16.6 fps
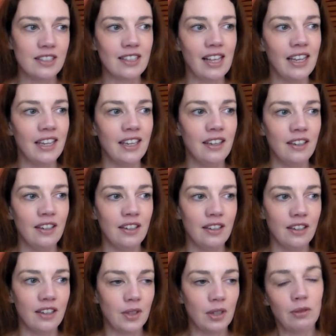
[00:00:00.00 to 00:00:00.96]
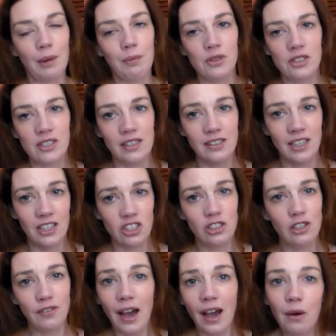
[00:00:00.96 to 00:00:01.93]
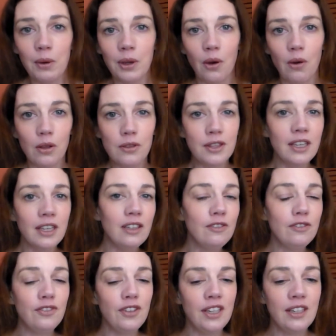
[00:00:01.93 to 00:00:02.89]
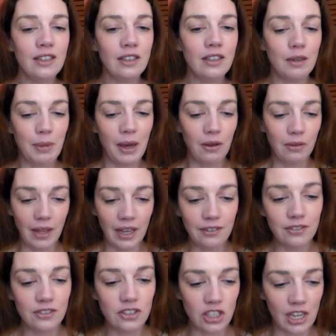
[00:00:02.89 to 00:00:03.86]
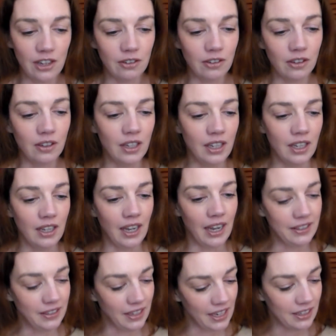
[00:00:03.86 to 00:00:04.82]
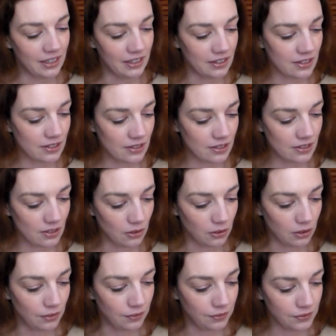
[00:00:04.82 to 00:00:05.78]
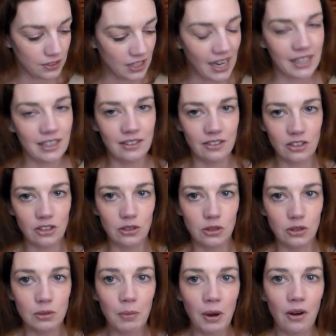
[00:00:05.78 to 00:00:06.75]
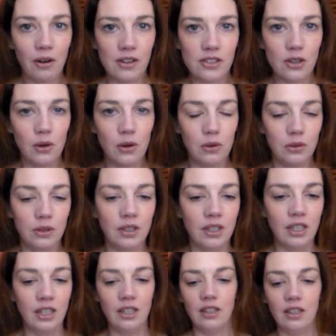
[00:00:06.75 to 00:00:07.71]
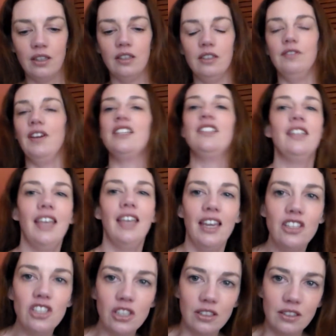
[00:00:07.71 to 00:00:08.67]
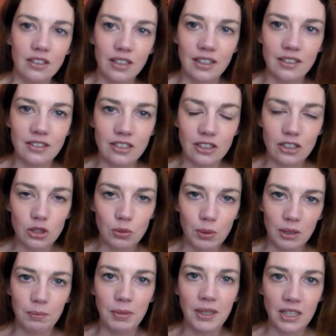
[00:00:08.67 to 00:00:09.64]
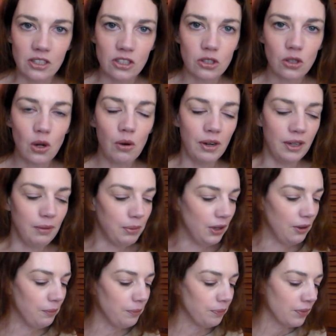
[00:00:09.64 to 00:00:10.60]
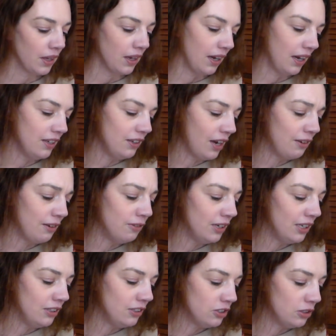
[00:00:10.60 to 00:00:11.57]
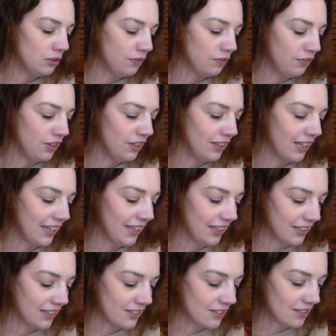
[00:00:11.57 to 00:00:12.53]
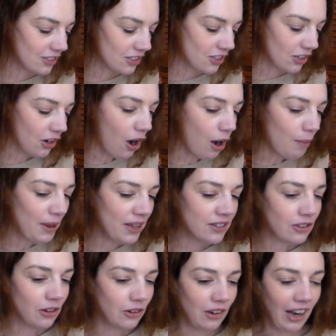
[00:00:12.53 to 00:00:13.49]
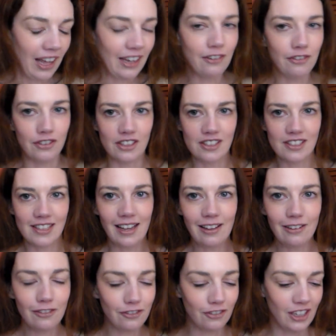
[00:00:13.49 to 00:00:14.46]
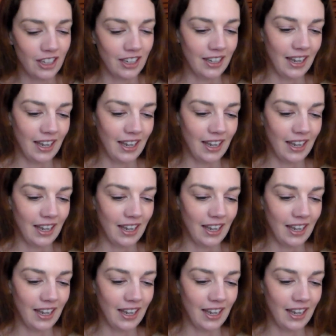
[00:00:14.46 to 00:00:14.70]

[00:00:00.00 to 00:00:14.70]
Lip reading: like a representation of how we all think and feel about life in general, and yet it's sort of tied into Tamara's own investigation into the Twin Peaks story. But I really do feel like it's just a comment on life itself